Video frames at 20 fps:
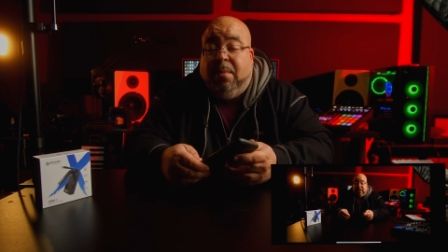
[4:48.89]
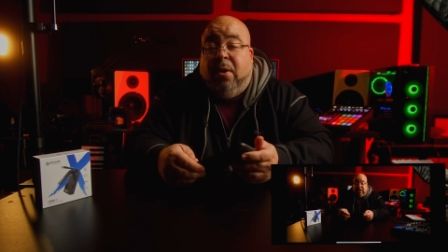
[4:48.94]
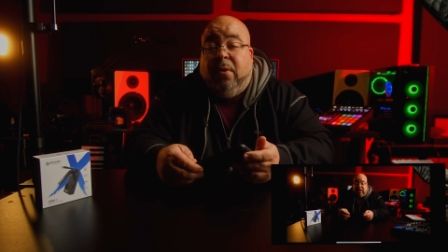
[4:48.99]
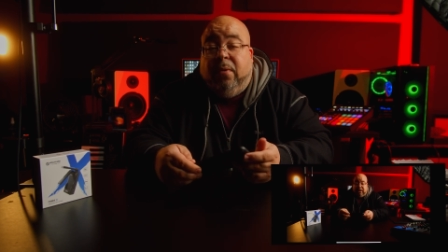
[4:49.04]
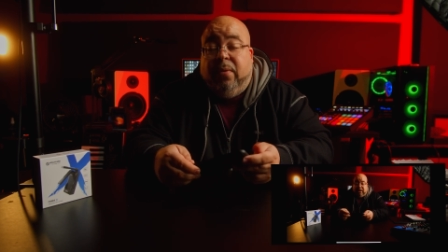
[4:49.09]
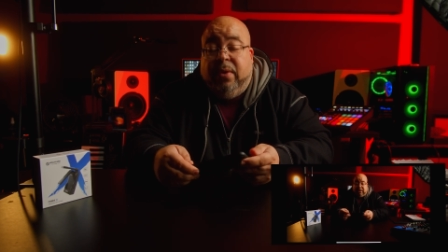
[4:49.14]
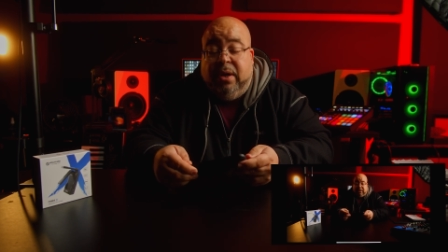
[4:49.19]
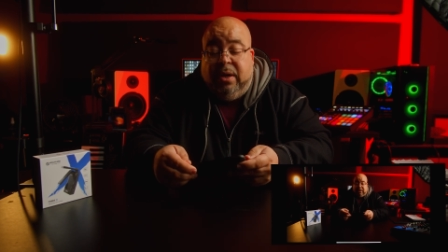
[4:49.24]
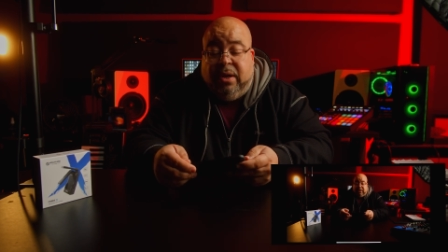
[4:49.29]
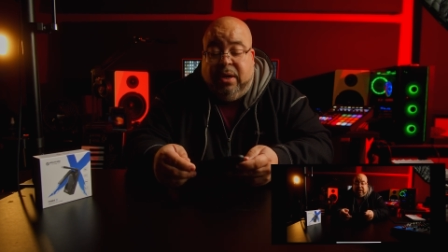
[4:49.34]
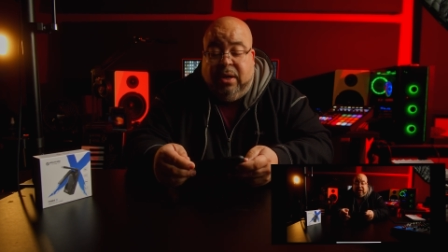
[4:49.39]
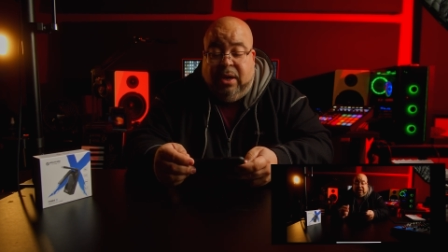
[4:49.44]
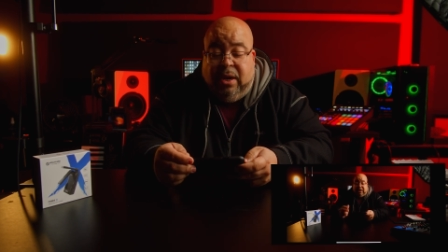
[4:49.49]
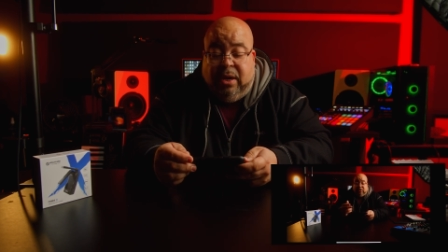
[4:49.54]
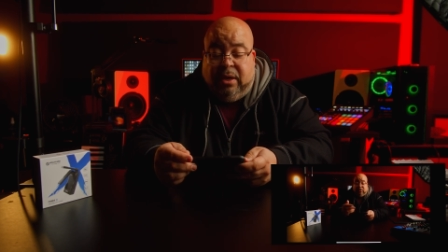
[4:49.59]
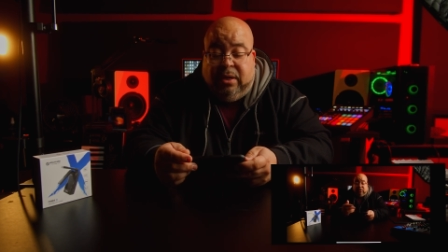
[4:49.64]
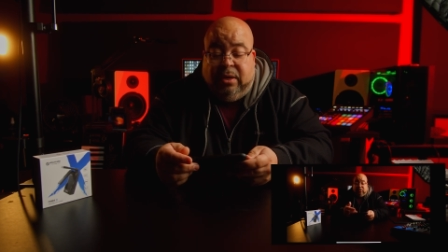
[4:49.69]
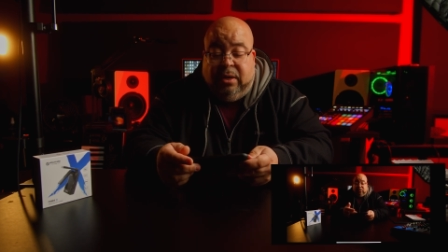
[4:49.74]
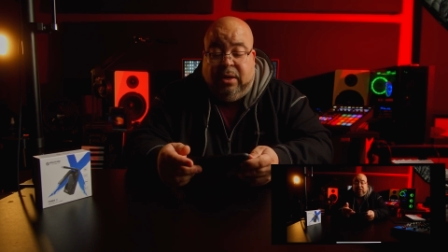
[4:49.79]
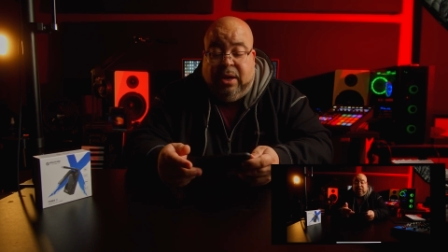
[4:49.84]
already
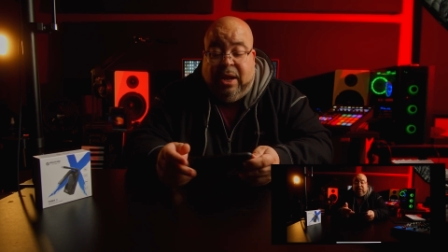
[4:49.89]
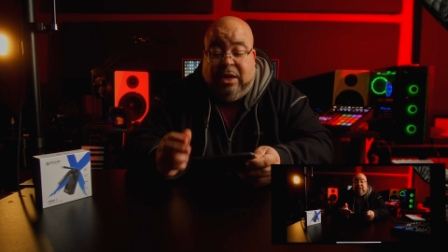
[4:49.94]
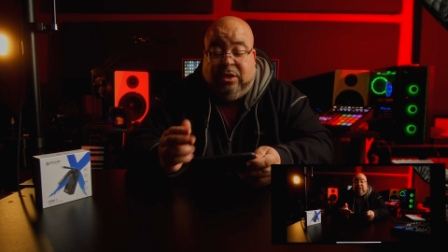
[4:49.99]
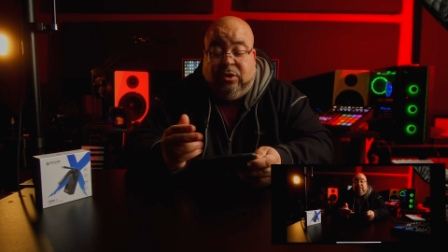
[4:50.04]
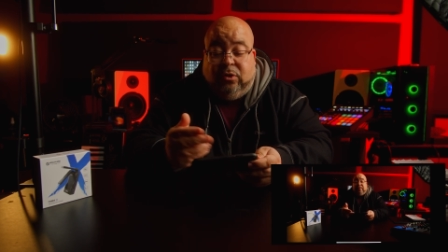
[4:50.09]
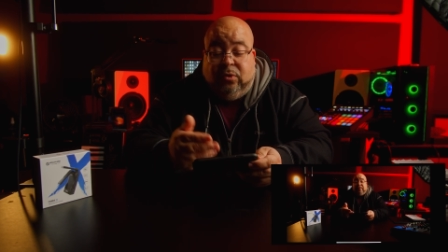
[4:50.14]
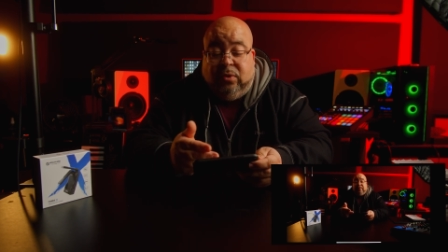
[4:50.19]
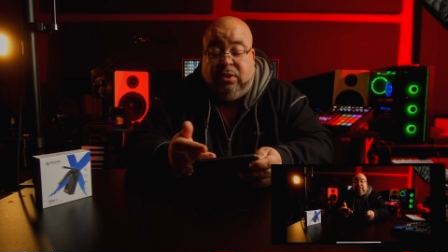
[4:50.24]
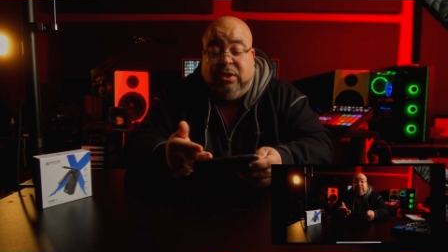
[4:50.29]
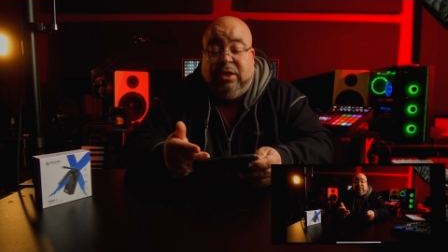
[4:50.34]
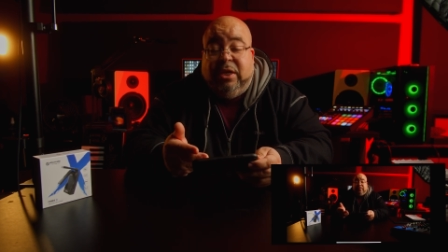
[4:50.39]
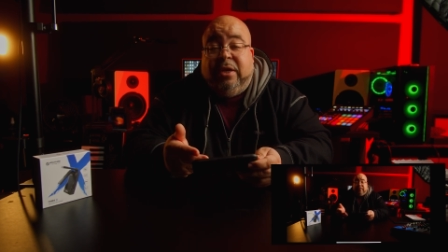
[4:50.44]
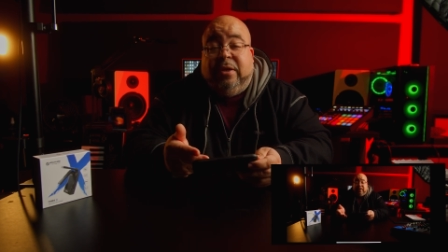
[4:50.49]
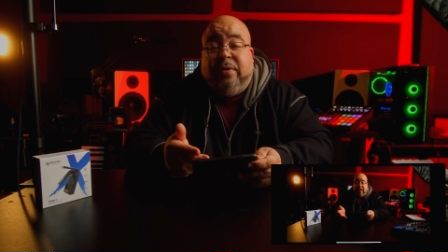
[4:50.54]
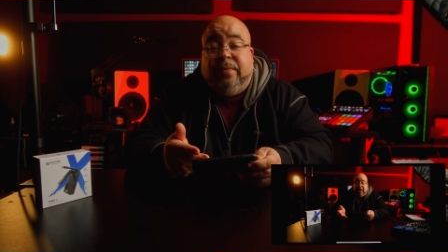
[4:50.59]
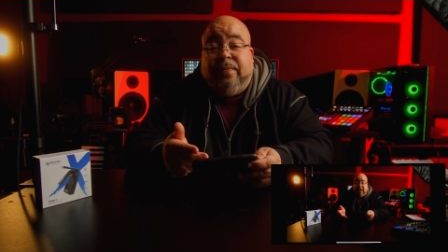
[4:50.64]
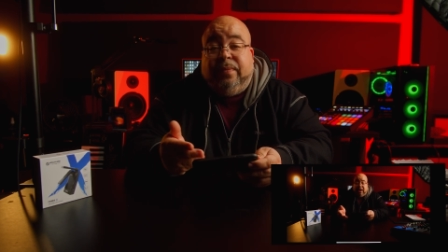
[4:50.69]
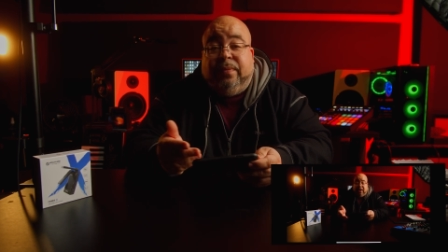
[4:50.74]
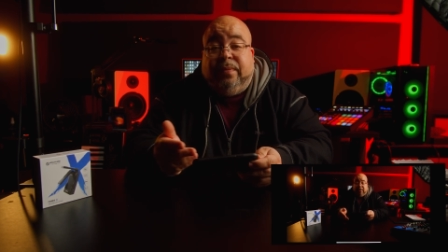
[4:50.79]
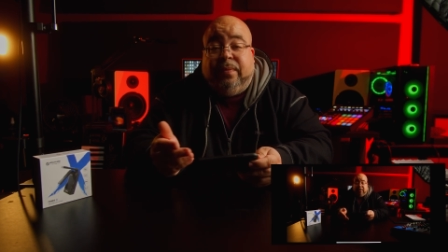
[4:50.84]
connected as you
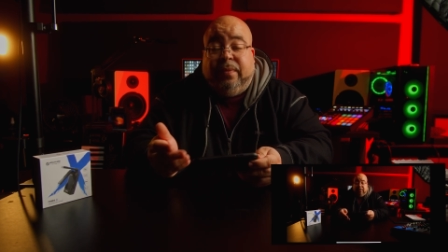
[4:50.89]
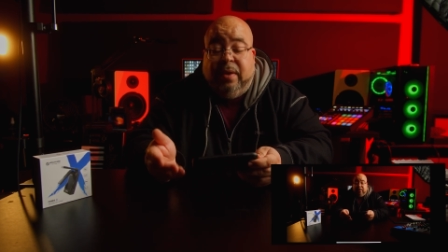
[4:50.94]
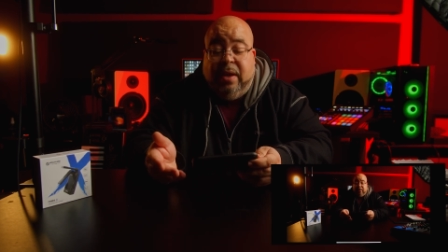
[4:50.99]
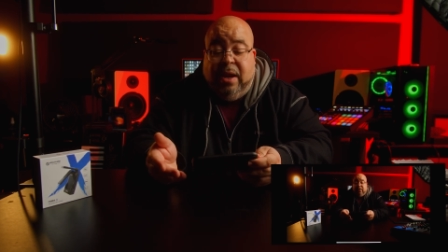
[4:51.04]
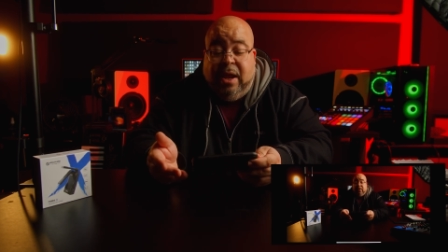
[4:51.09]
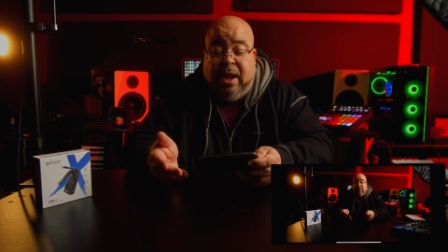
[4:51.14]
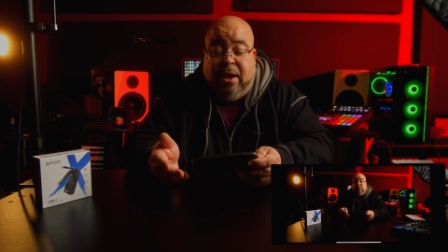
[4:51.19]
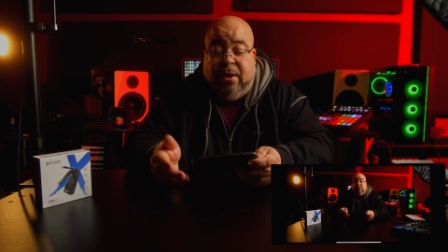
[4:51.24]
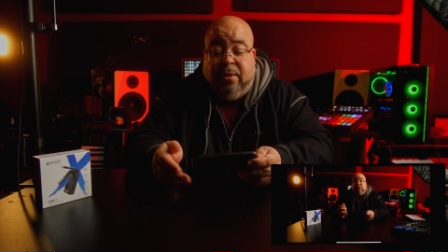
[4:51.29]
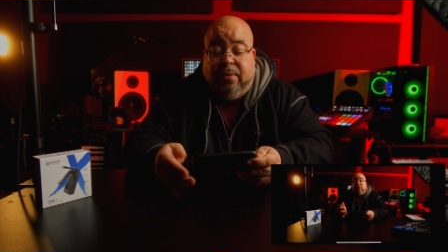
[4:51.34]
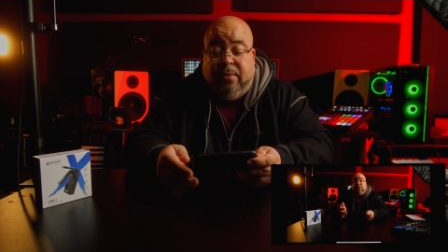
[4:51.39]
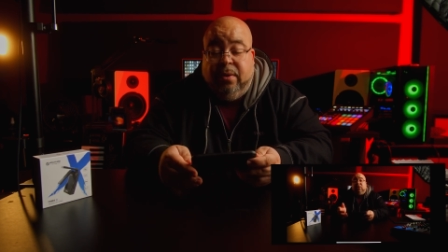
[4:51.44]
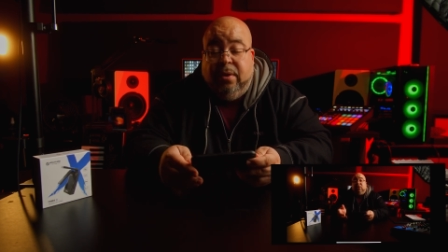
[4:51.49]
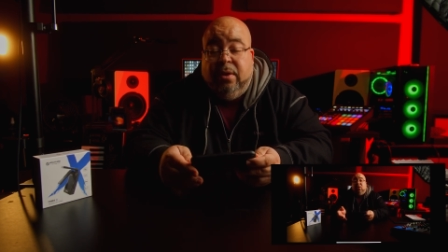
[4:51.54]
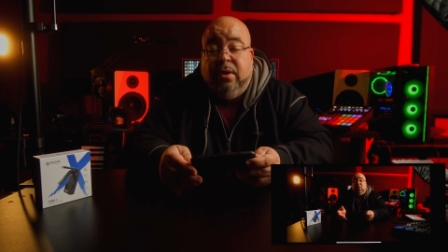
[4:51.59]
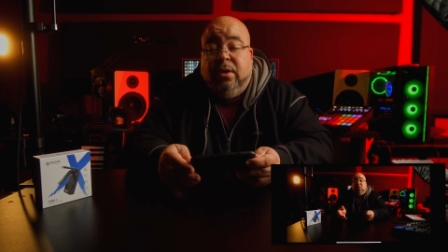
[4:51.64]
see now.